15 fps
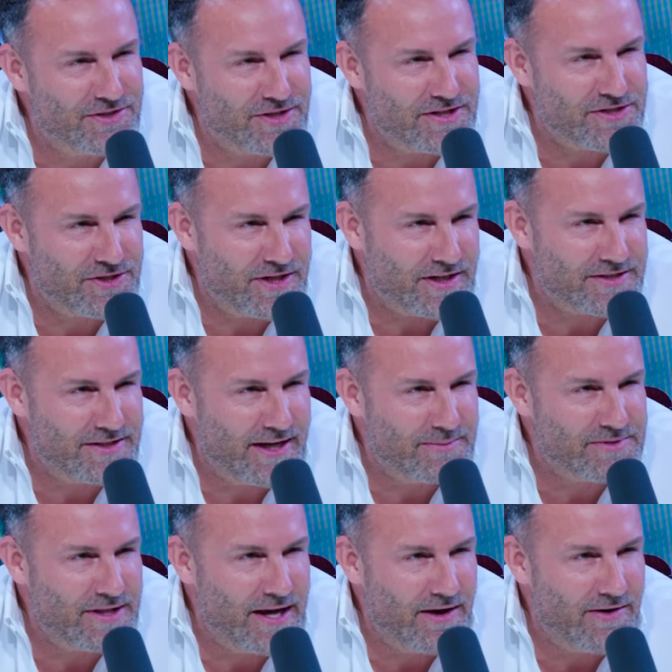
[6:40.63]
just chick's
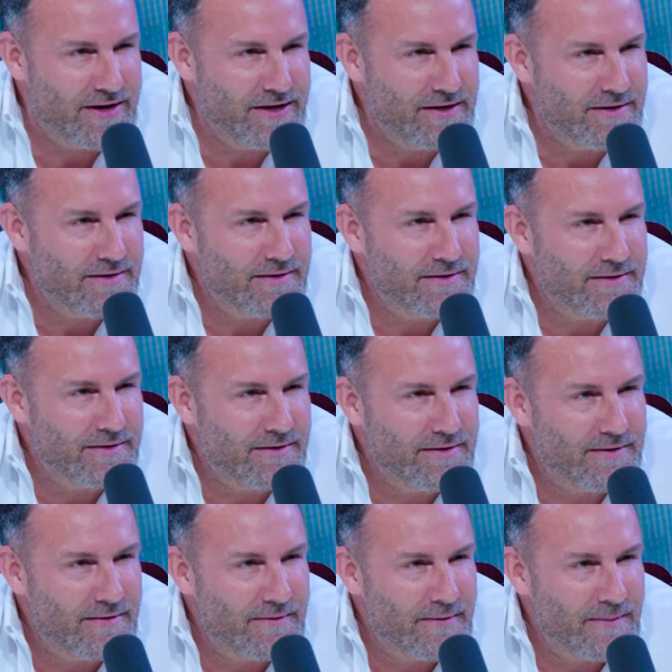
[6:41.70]
name's Larry.
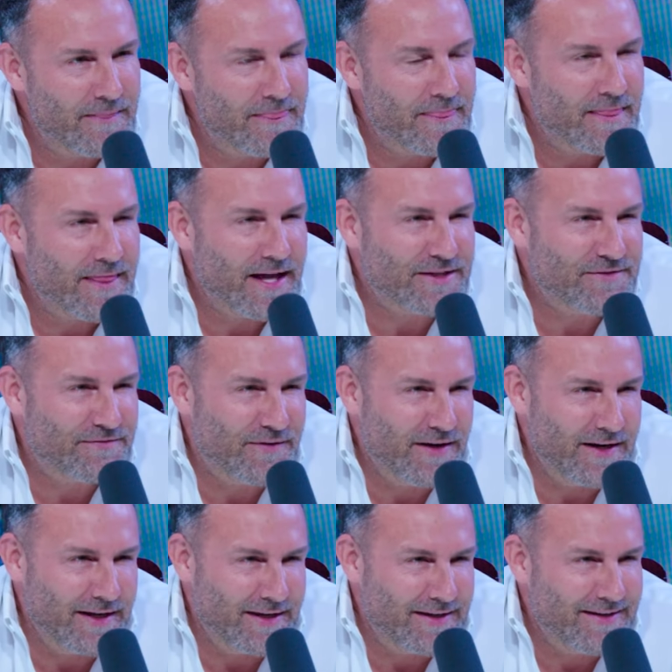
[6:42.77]
That's
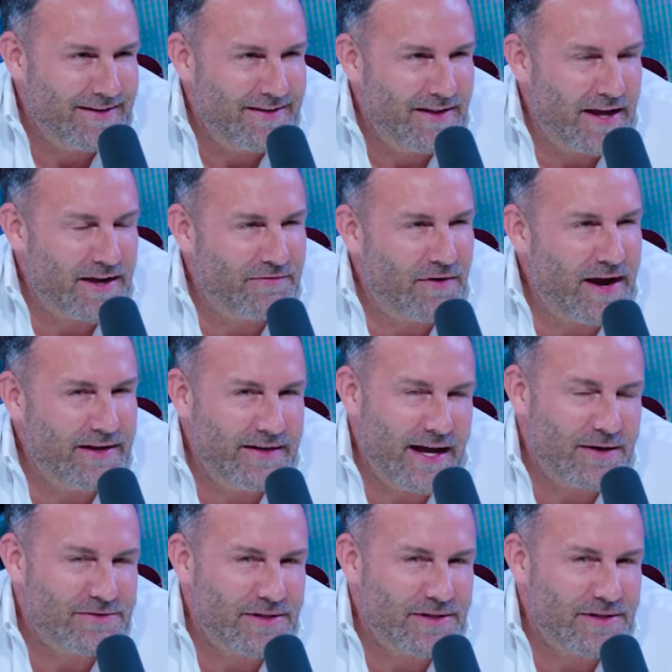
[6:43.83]
funny. Like if right now